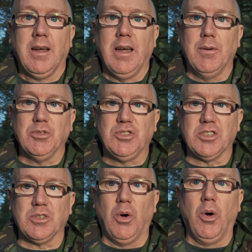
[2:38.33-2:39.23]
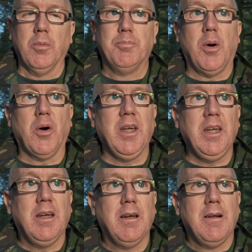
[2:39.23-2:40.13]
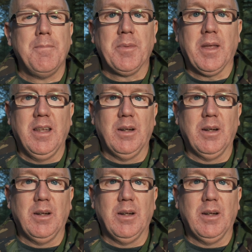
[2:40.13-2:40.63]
It was just all boggy and